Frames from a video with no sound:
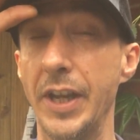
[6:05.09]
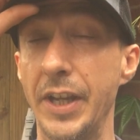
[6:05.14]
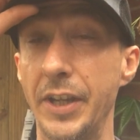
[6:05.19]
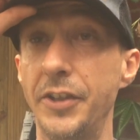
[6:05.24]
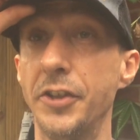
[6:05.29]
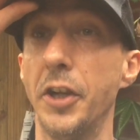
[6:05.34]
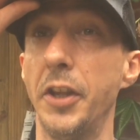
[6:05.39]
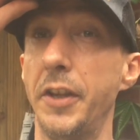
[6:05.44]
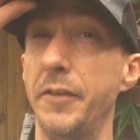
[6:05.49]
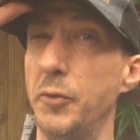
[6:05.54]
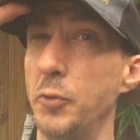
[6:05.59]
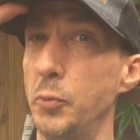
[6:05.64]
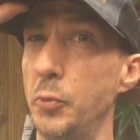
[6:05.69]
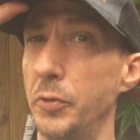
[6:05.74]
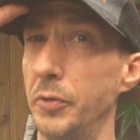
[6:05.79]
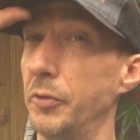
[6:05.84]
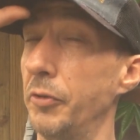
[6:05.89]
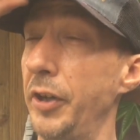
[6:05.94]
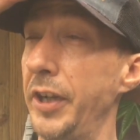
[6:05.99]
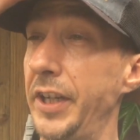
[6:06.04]
you know, they've all
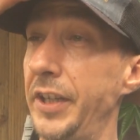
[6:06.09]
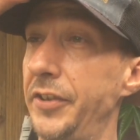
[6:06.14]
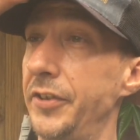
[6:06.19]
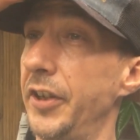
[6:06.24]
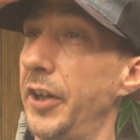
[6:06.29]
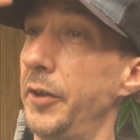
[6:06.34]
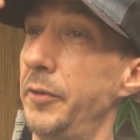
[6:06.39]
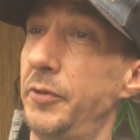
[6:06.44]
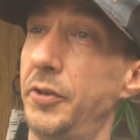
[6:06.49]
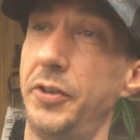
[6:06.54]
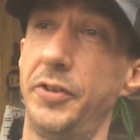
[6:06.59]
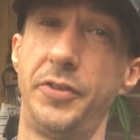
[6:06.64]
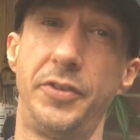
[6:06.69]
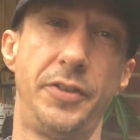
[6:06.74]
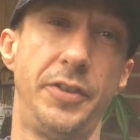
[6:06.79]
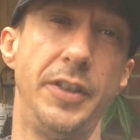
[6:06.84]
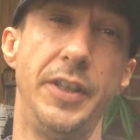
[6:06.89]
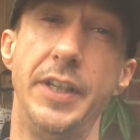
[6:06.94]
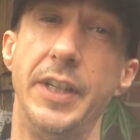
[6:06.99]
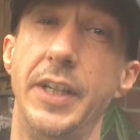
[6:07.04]
agreed, you know, just